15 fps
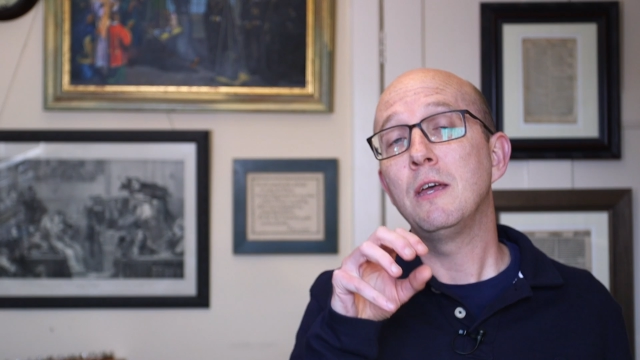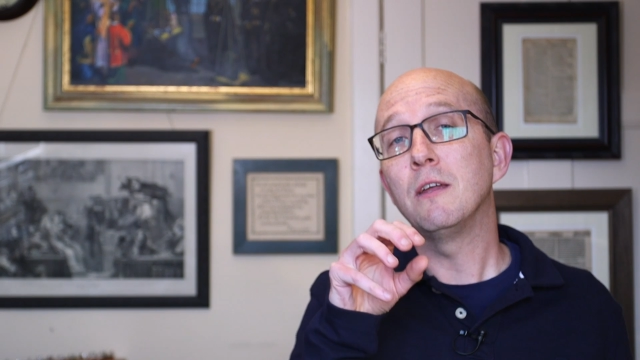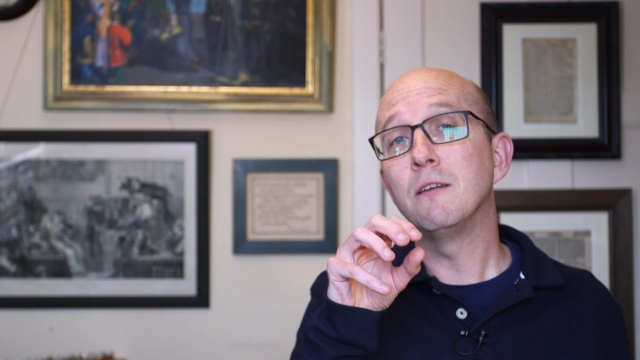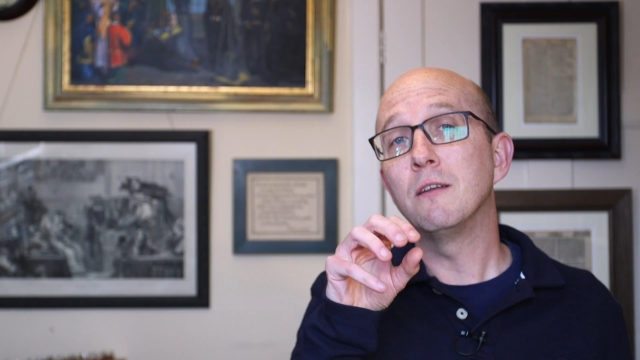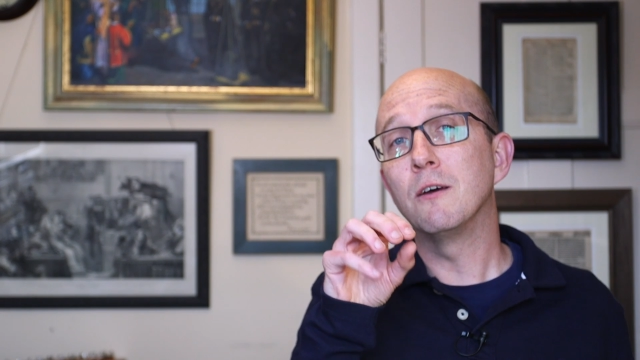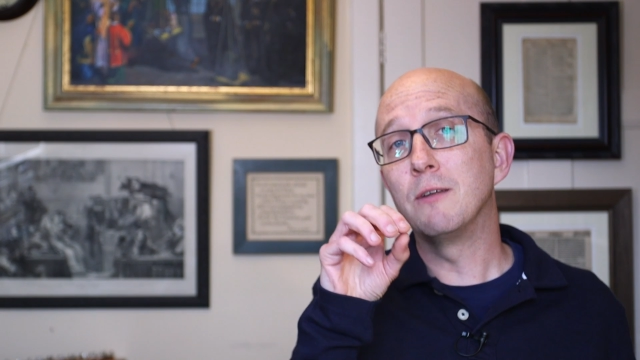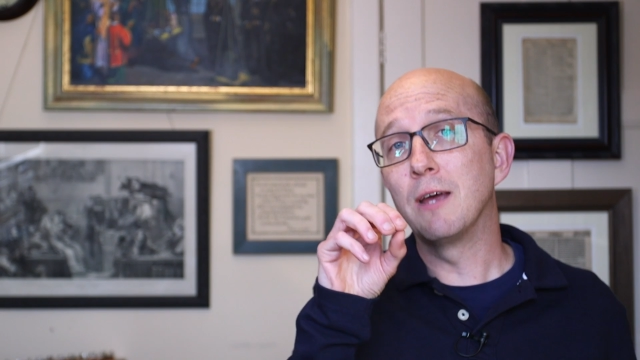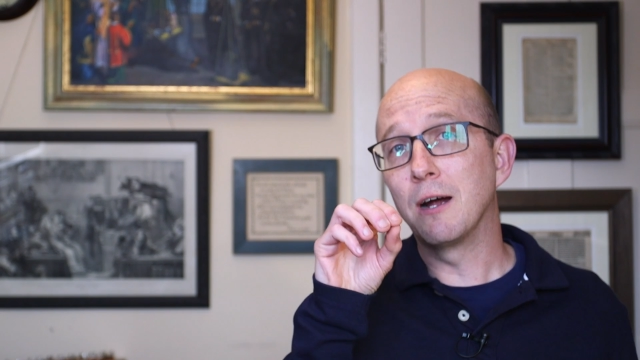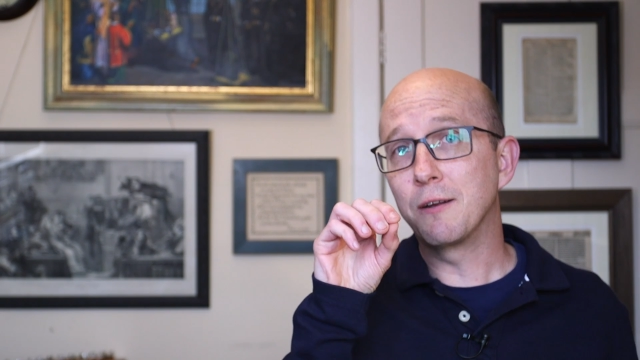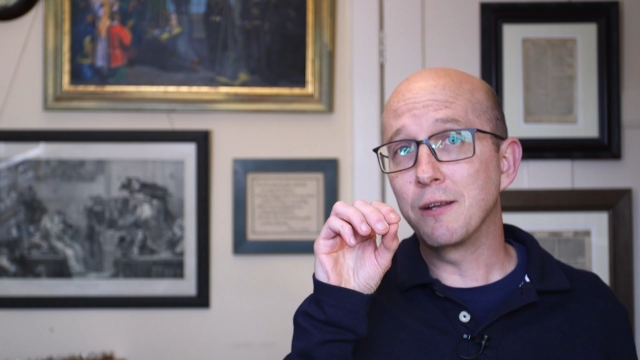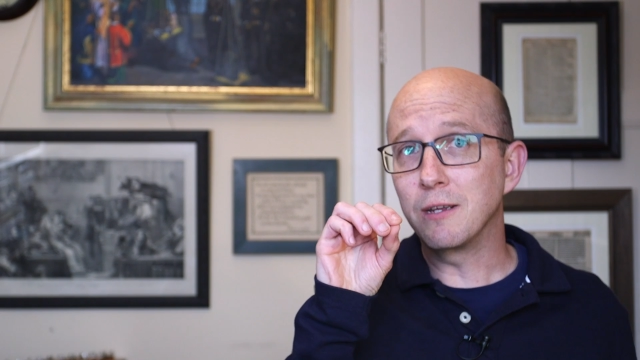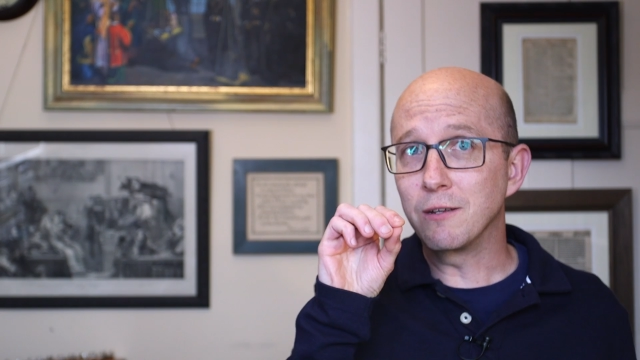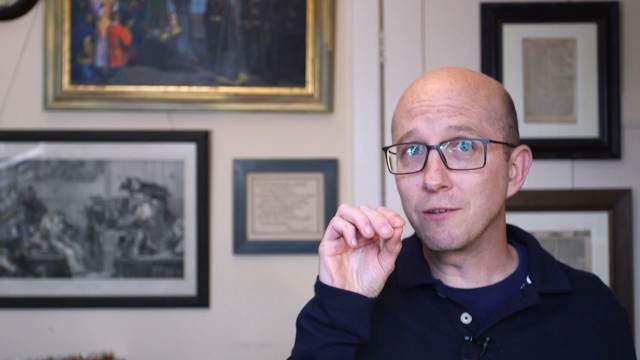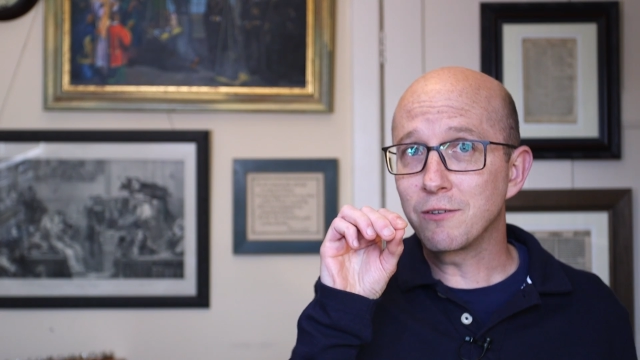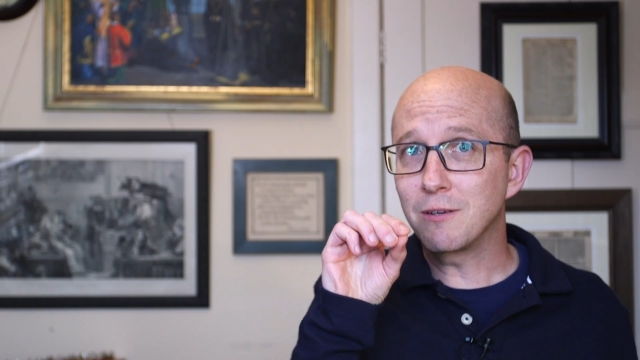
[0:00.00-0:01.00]
and no doubt
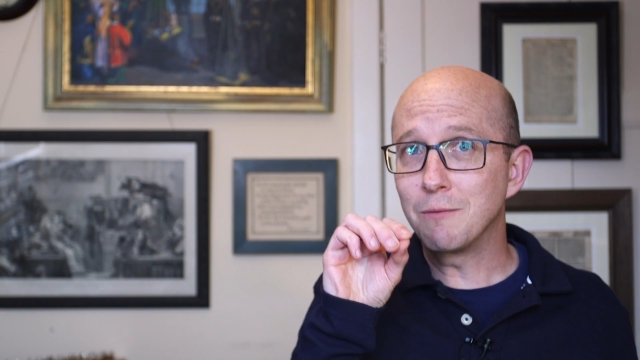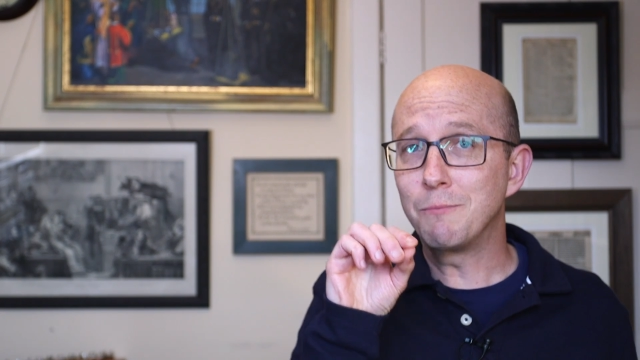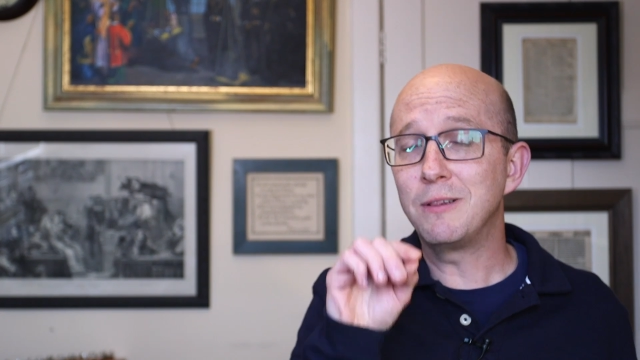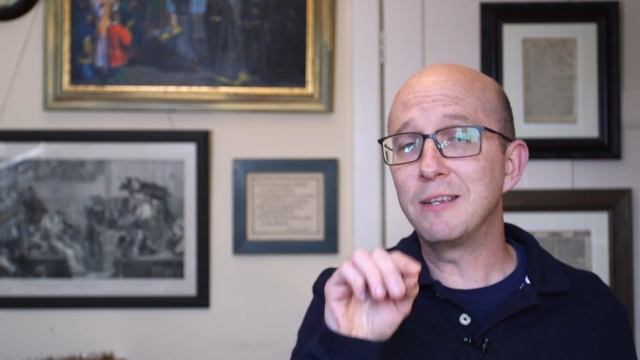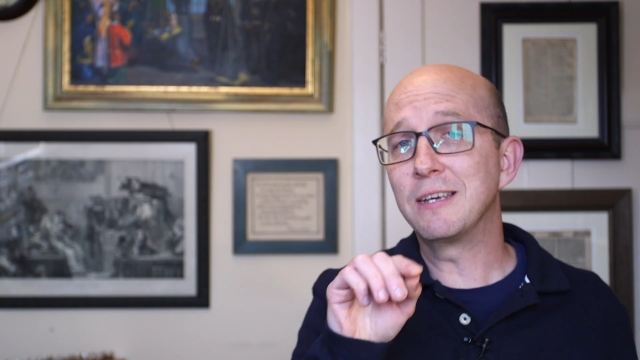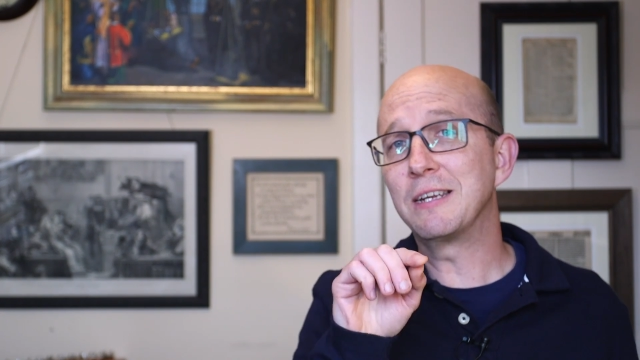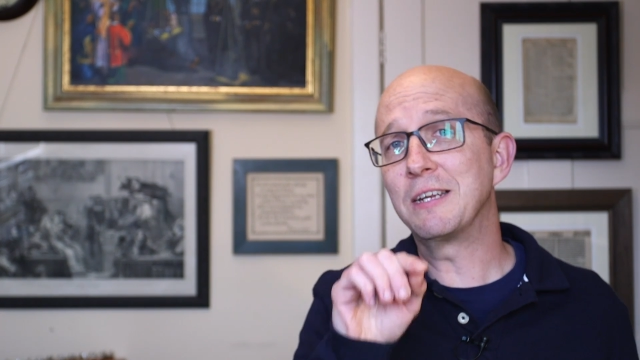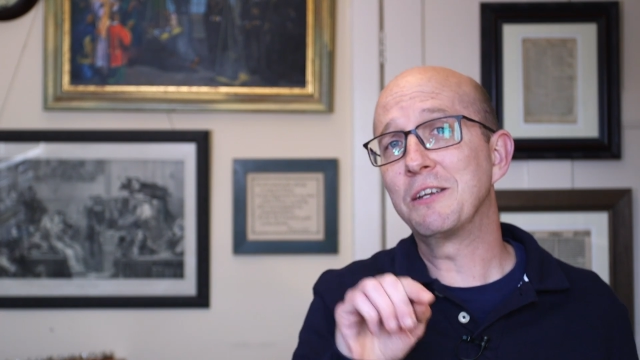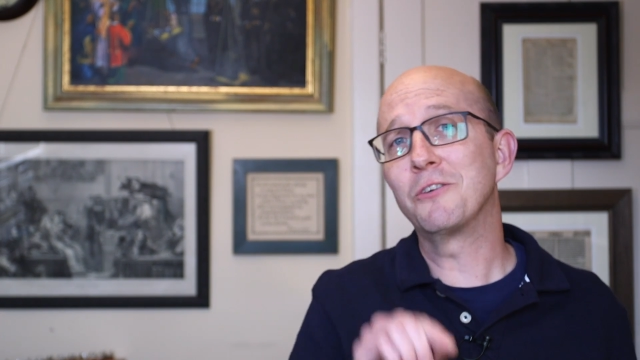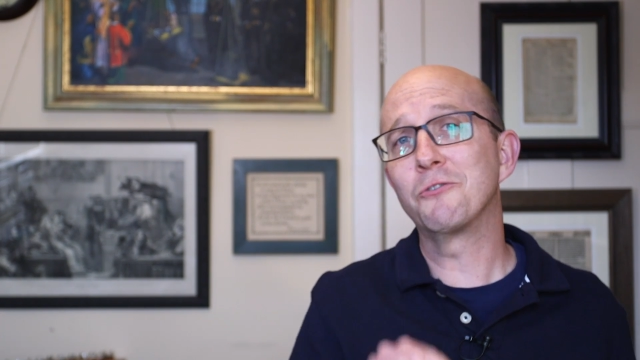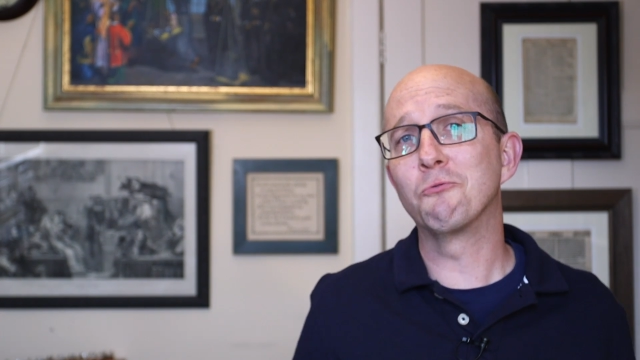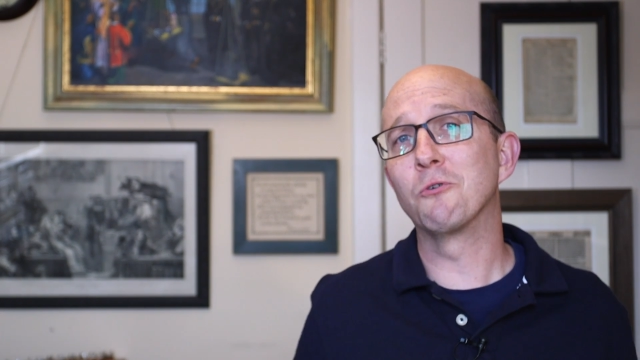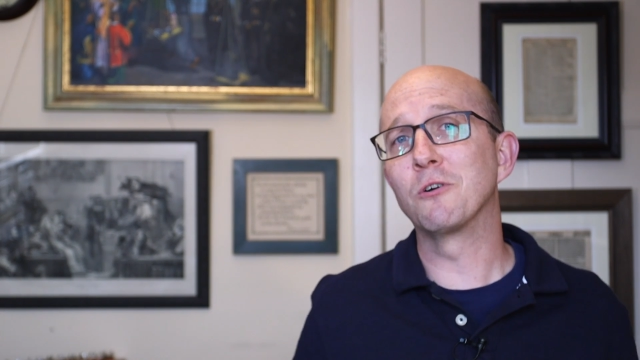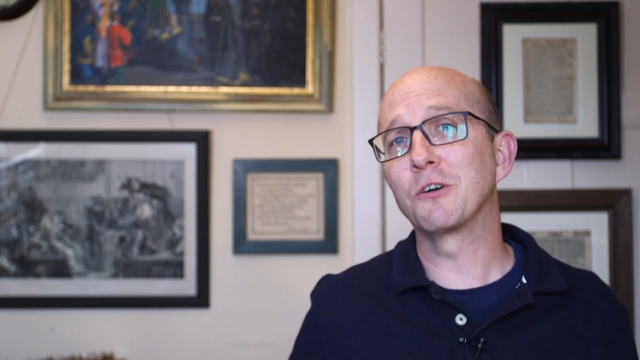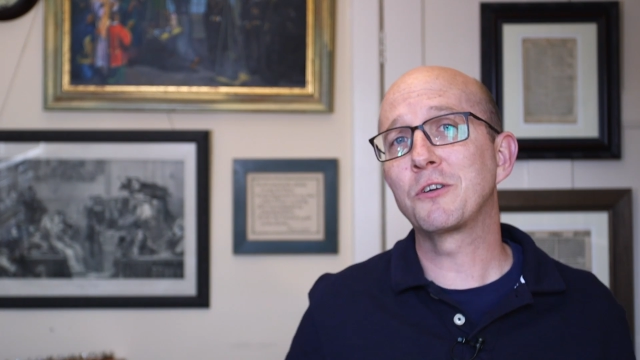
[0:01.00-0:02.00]
he is completing
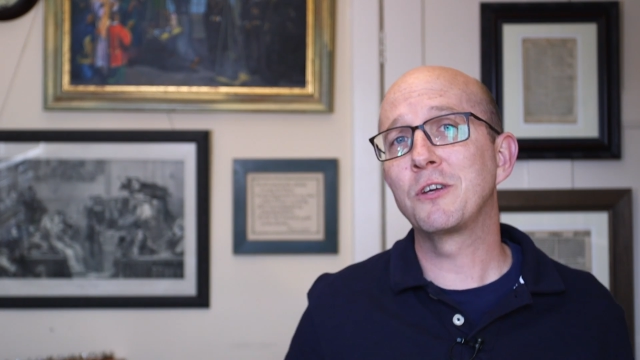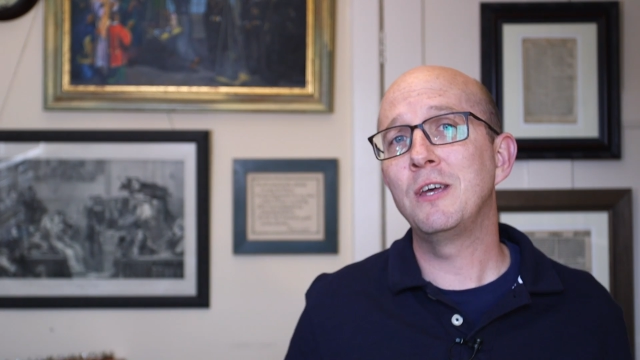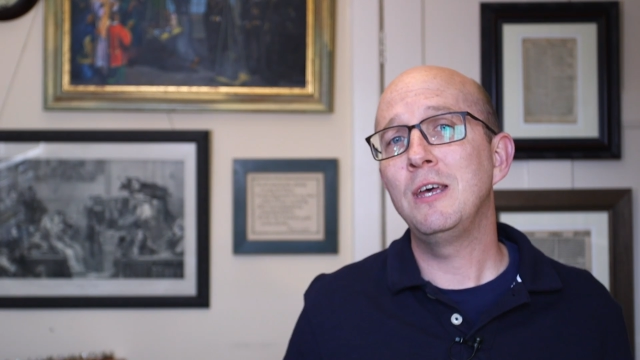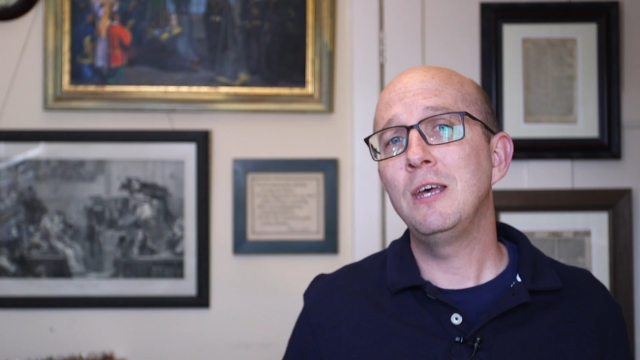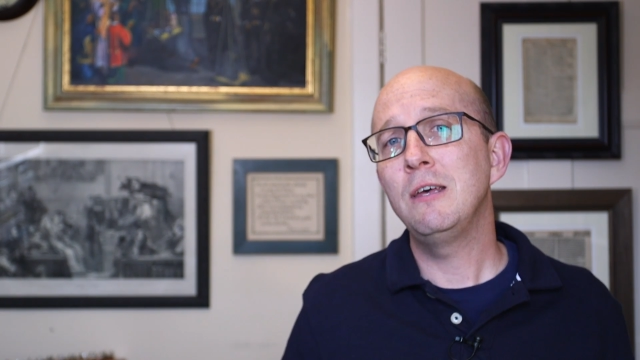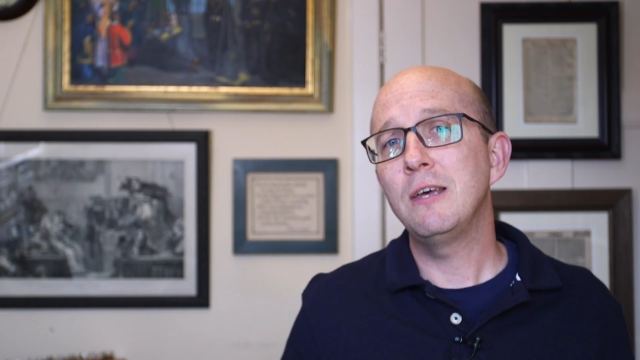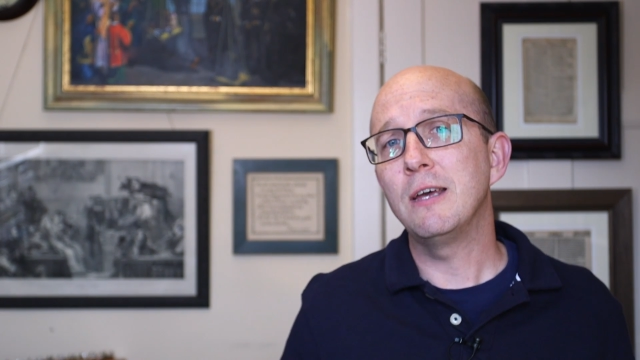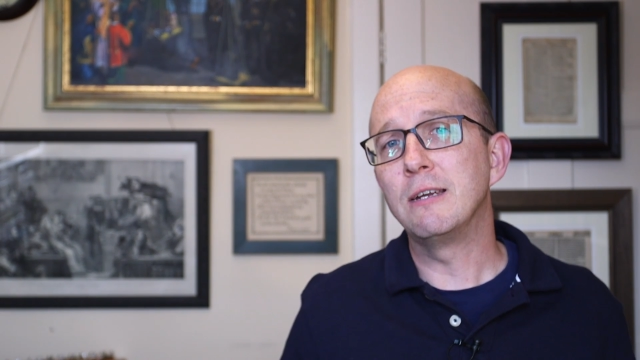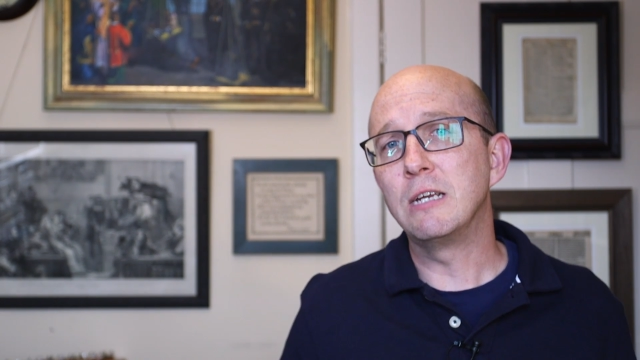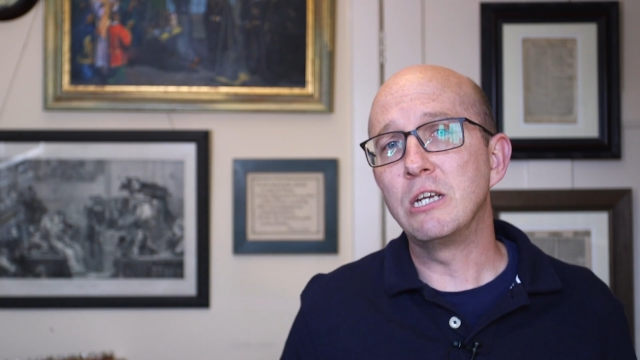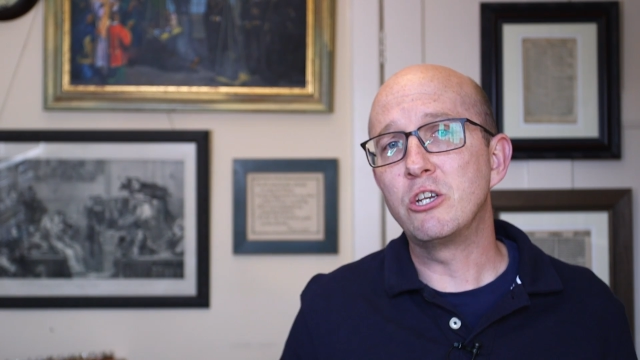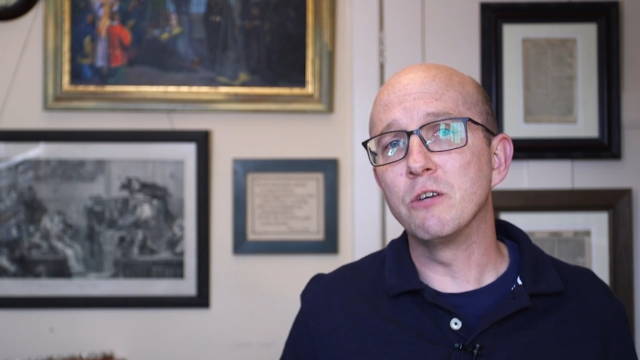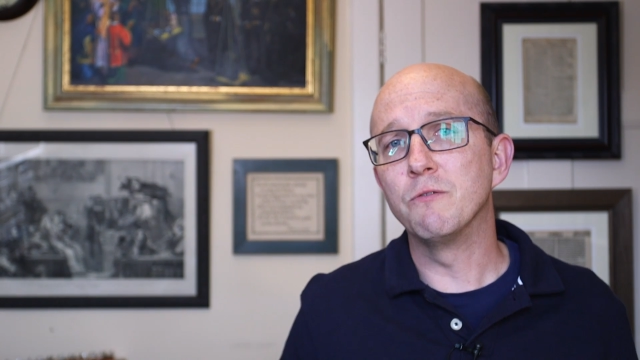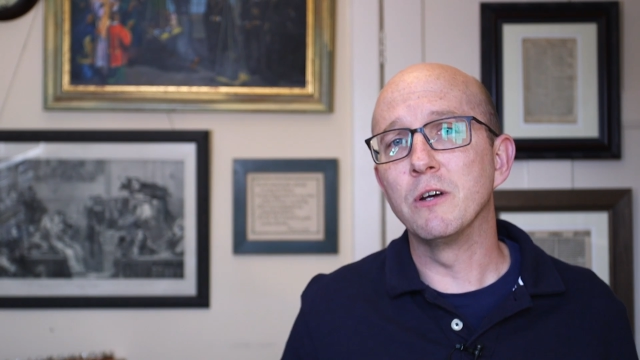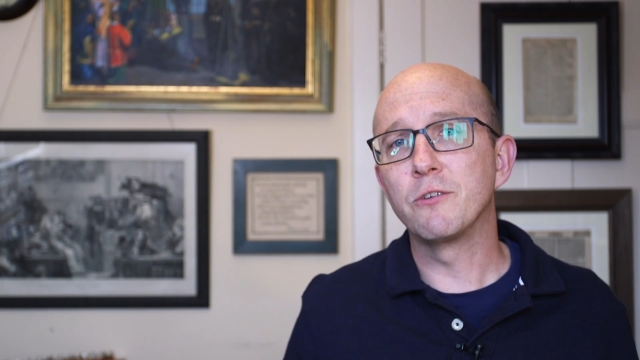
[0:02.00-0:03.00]
his work in
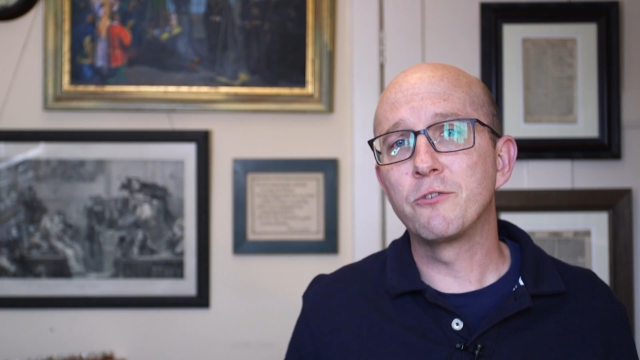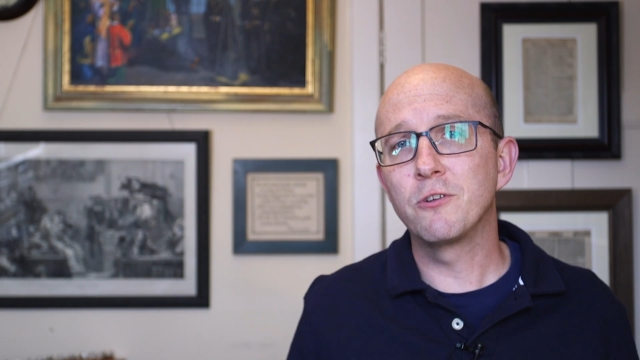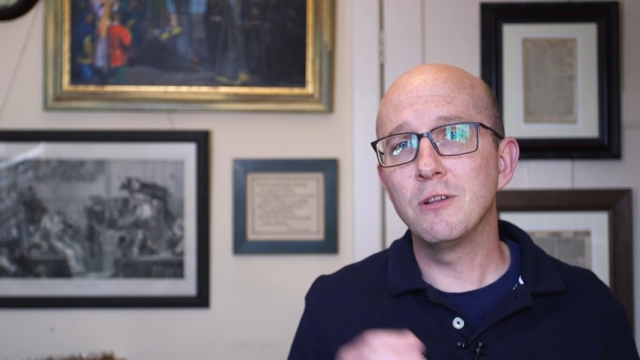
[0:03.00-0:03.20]
each of us.